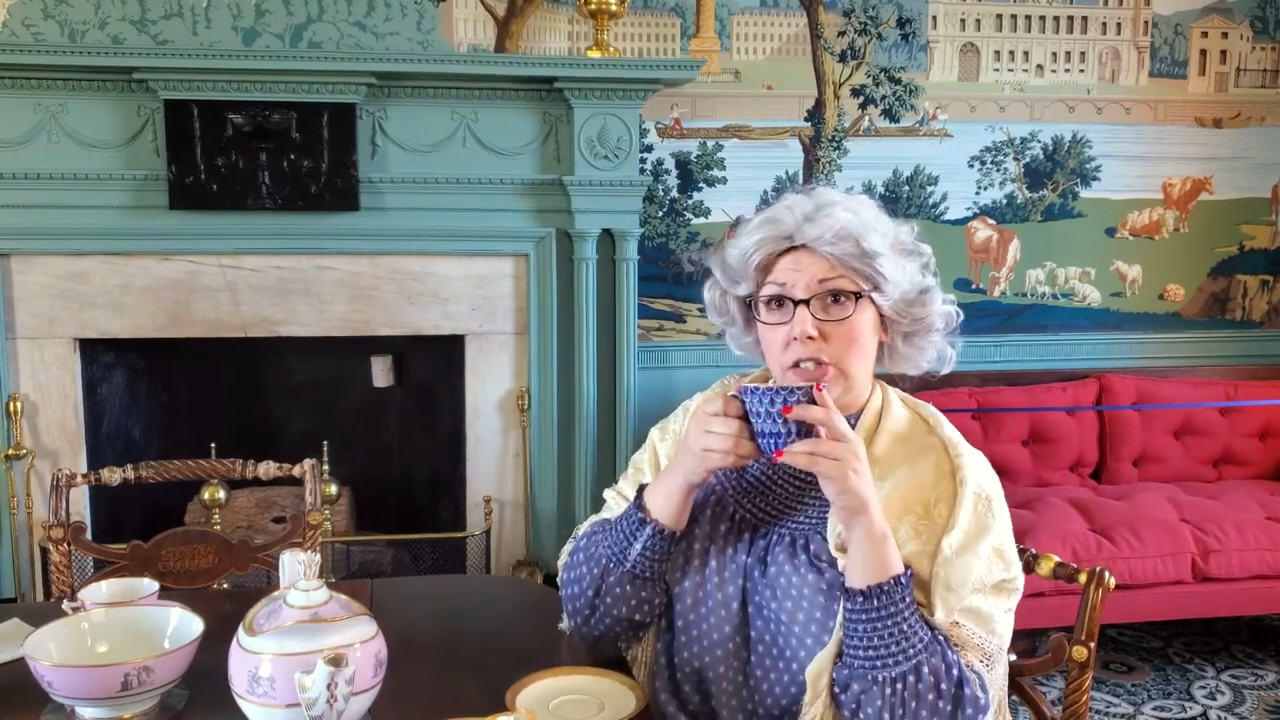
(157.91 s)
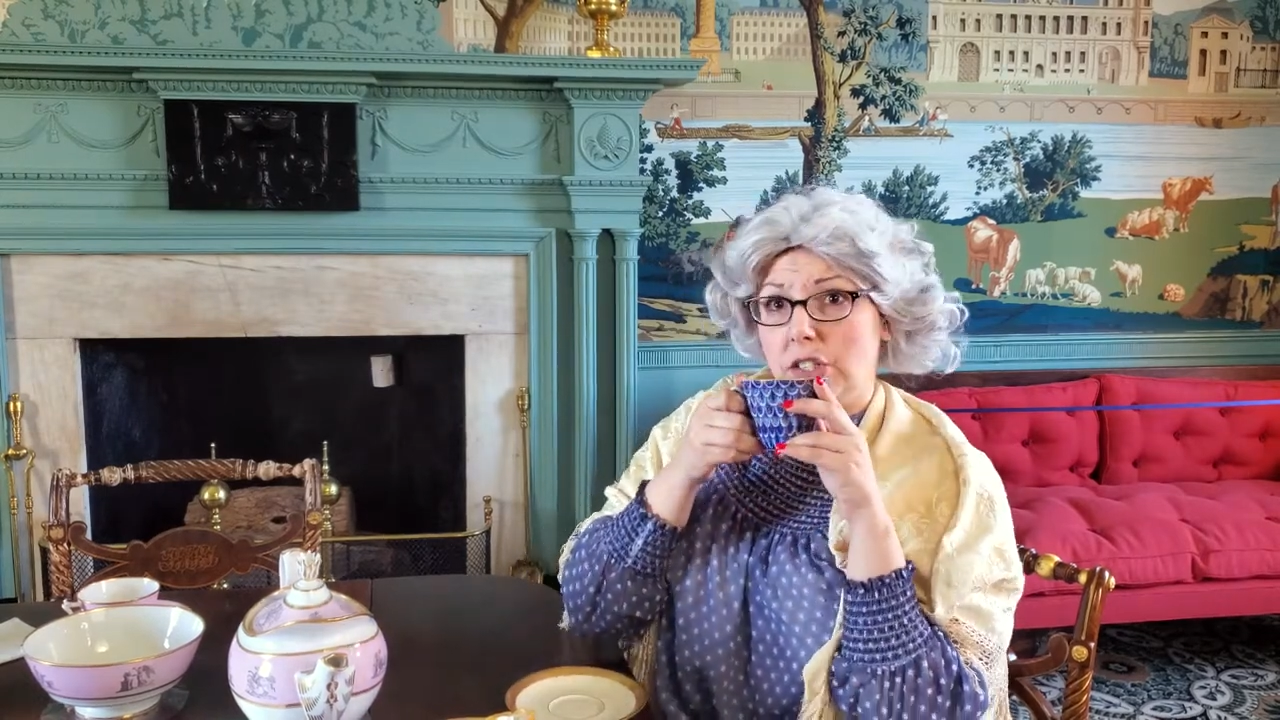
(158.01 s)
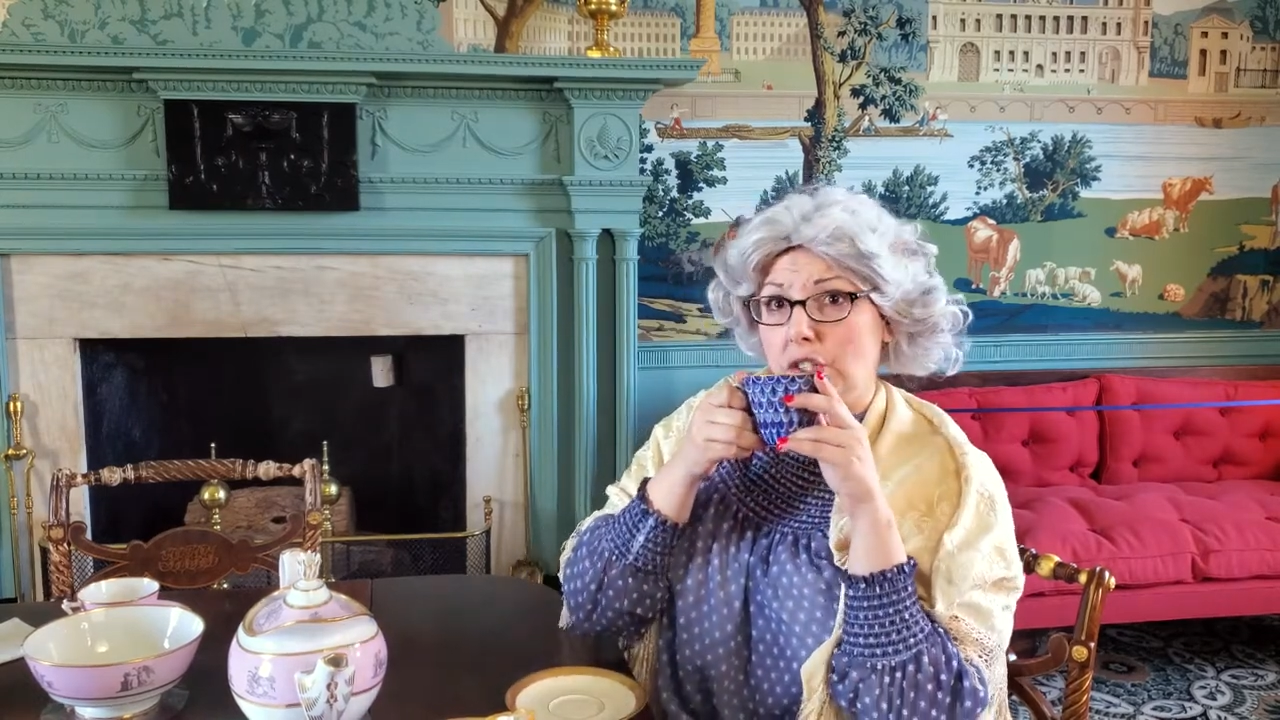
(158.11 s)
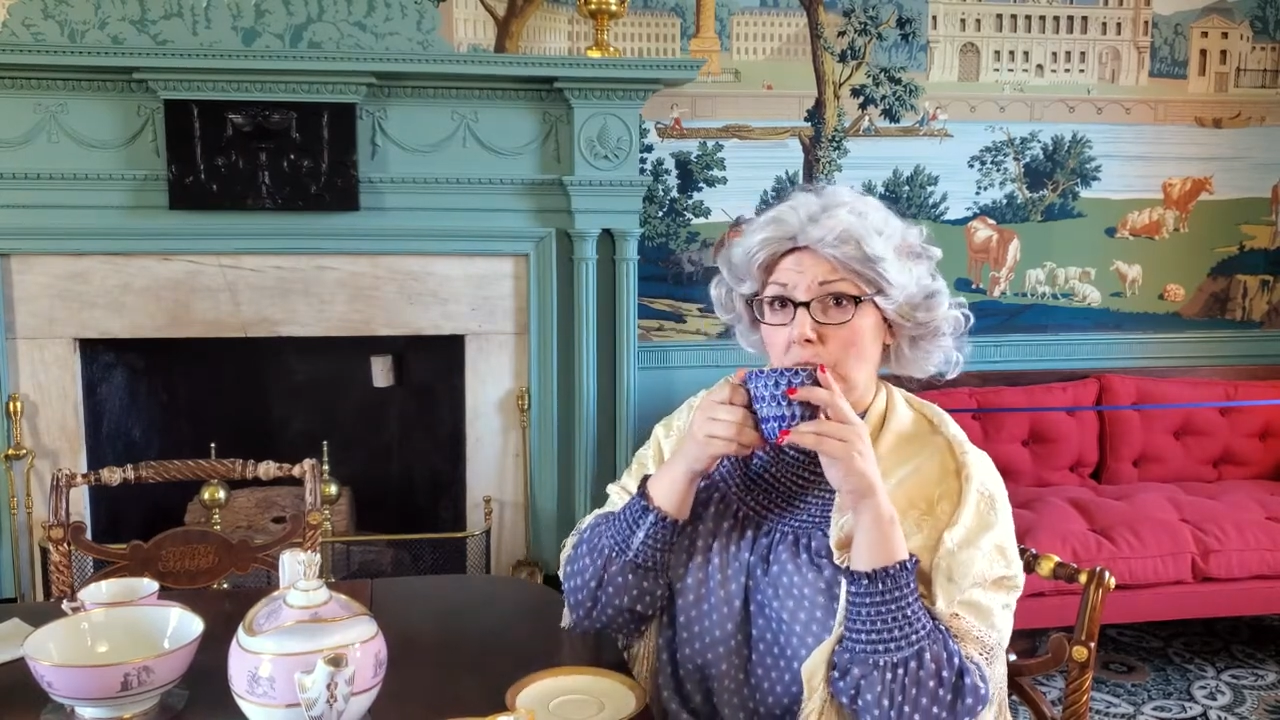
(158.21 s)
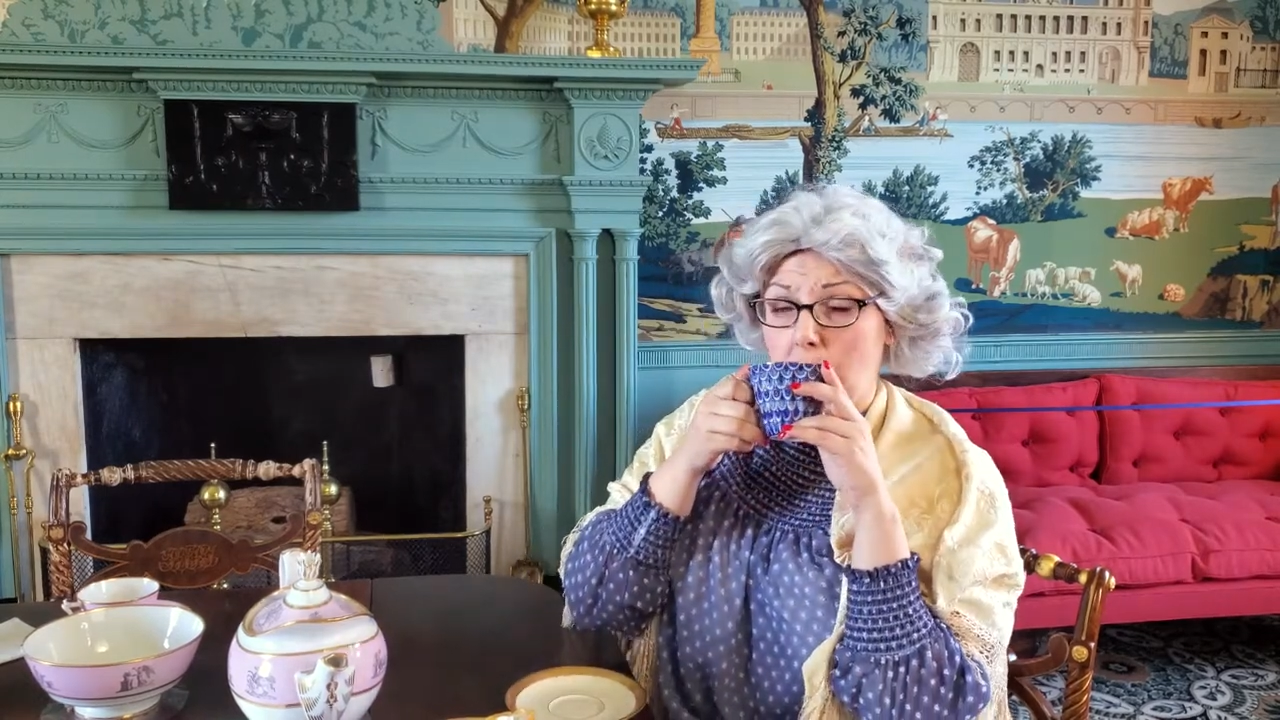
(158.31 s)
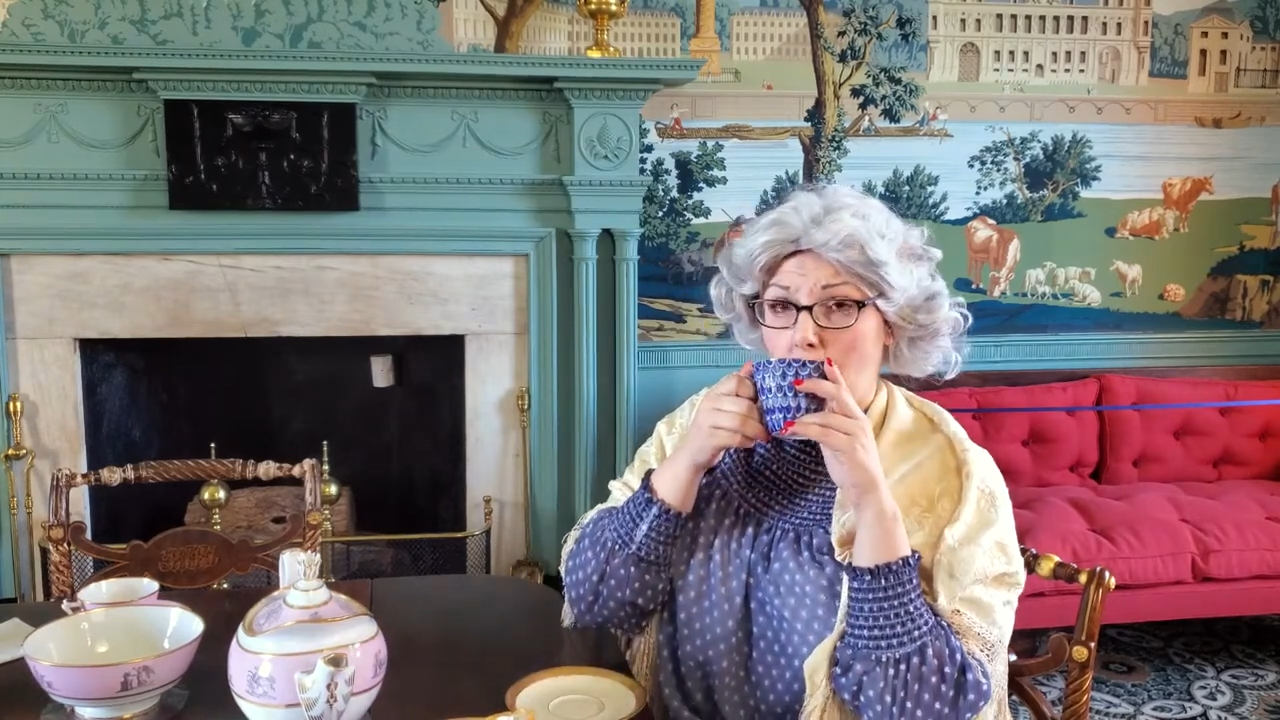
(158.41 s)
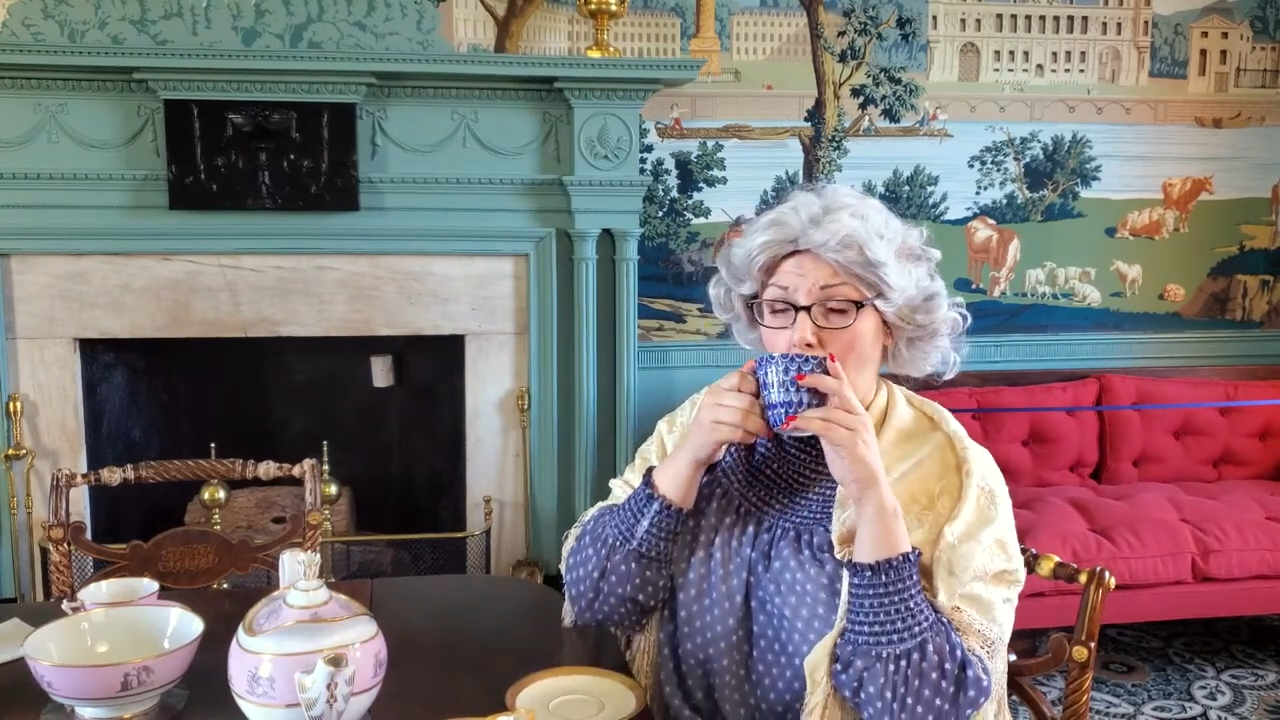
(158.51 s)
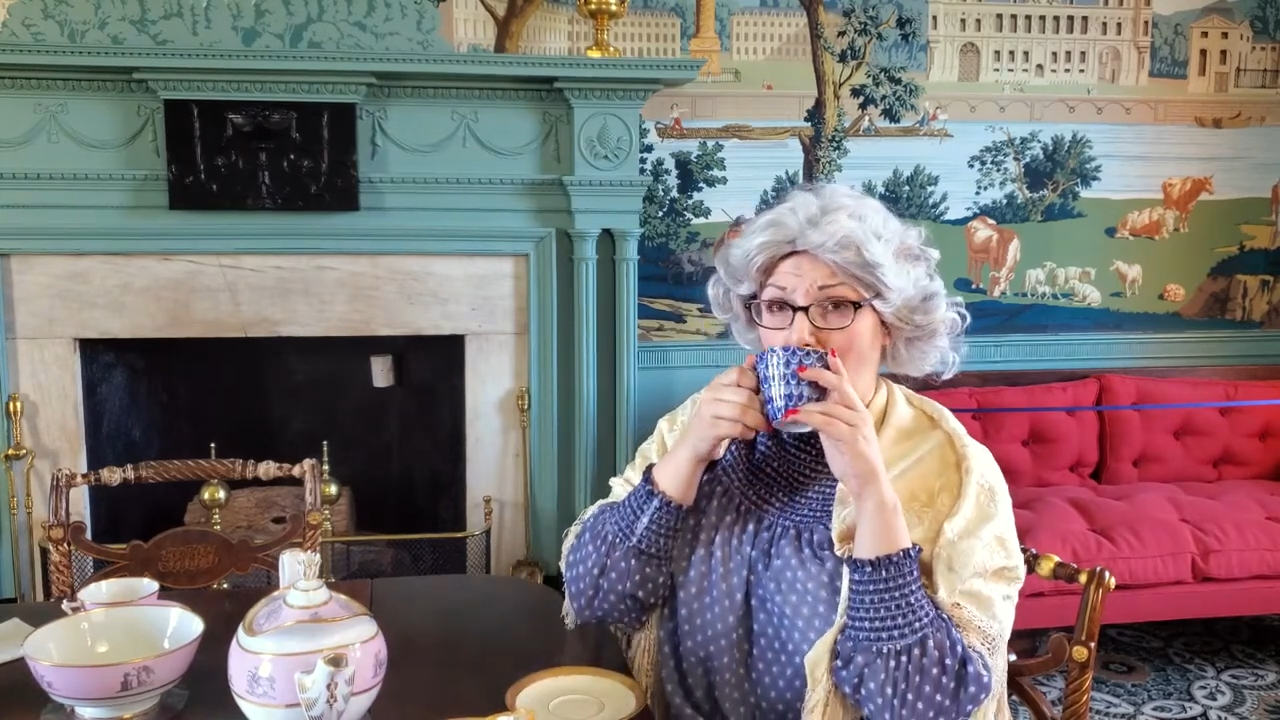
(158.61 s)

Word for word: to do.